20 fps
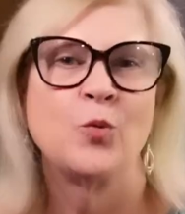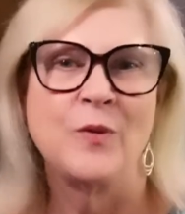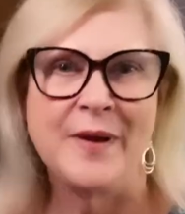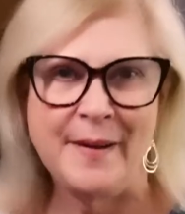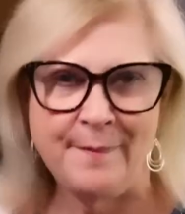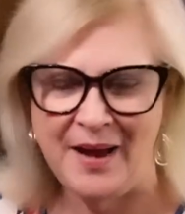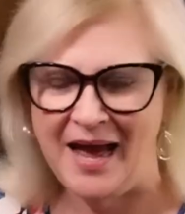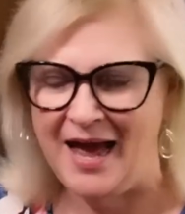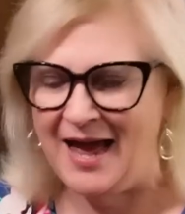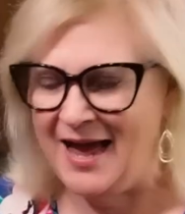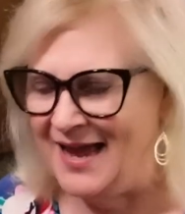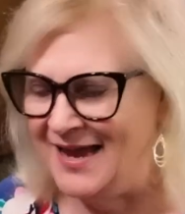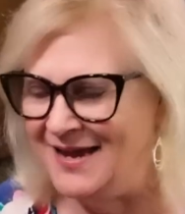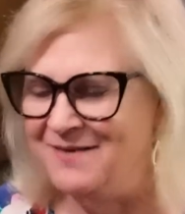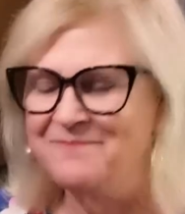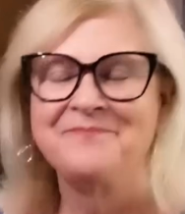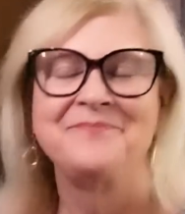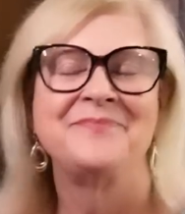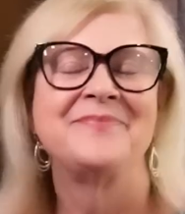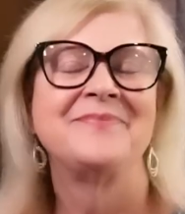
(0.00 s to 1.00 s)
ribeye,
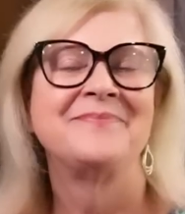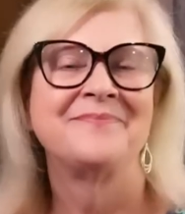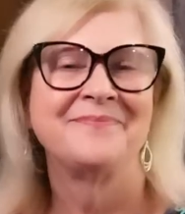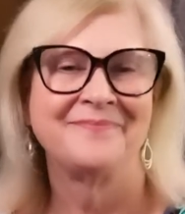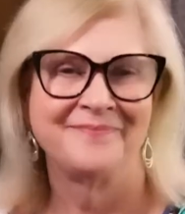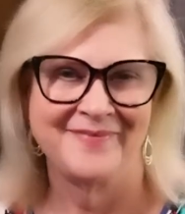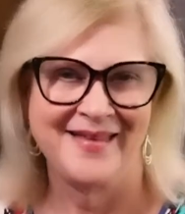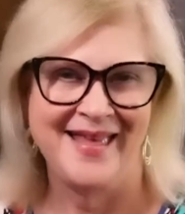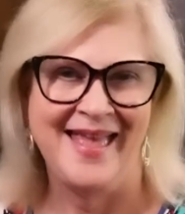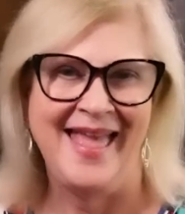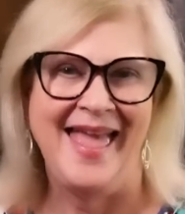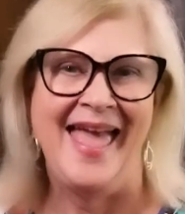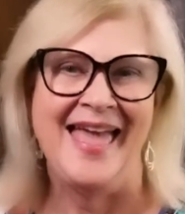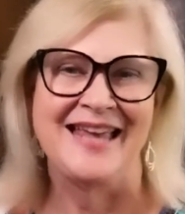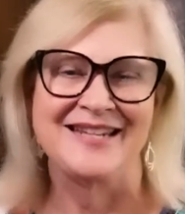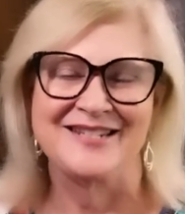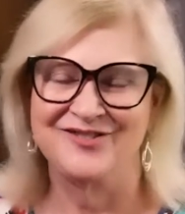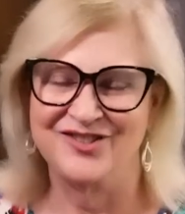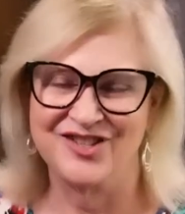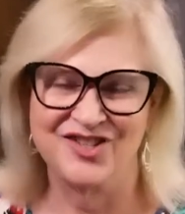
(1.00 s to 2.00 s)

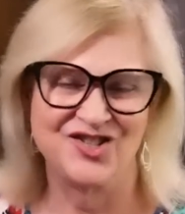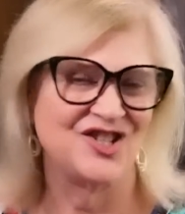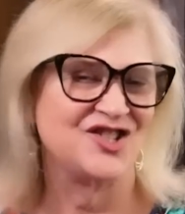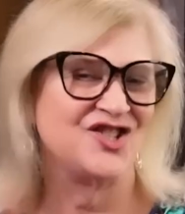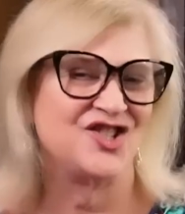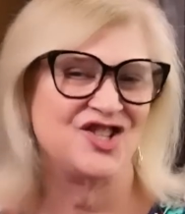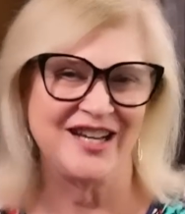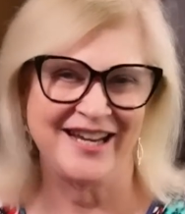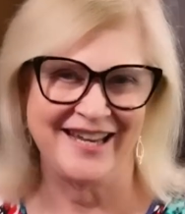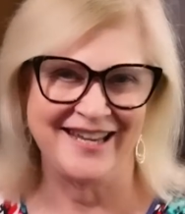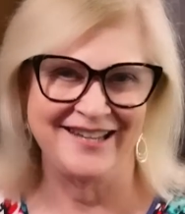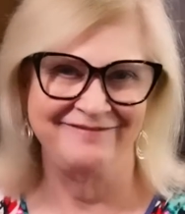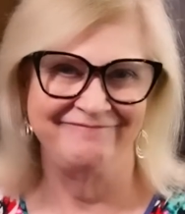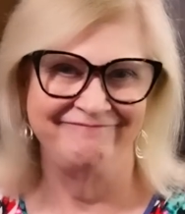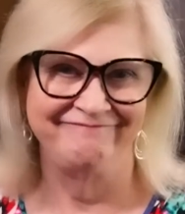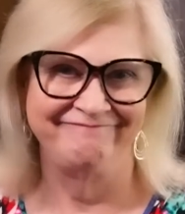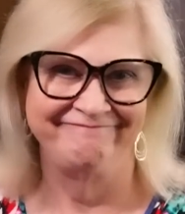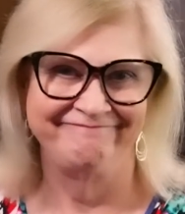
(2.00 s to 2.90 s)
and delicious chicken.